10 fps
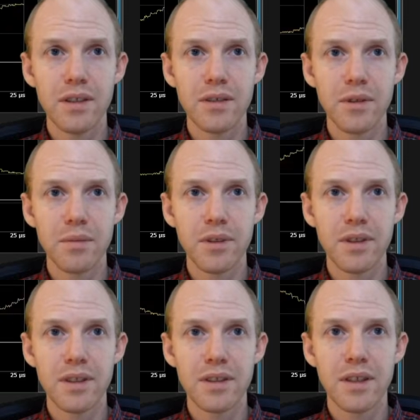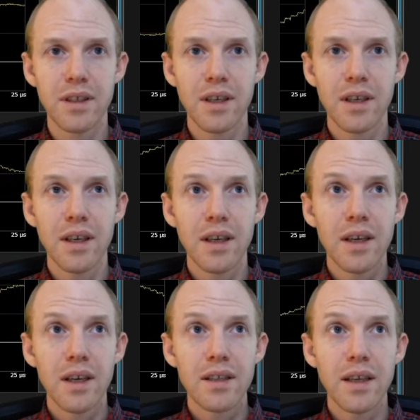So we can put this
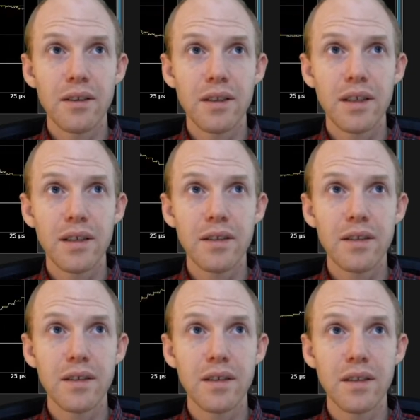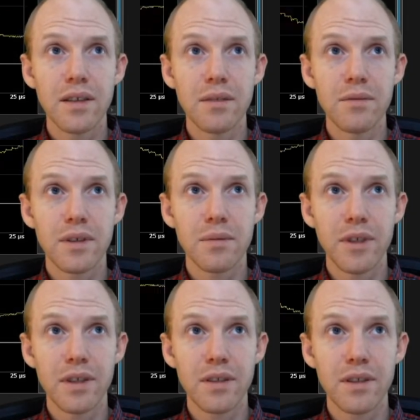down here, and then we can
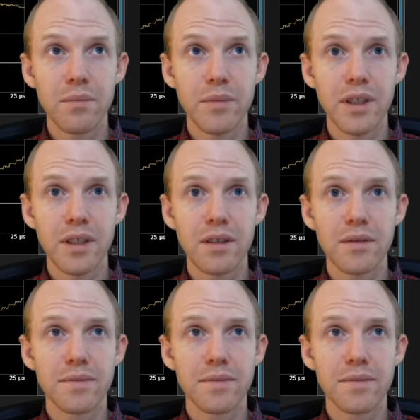make it a little bigger.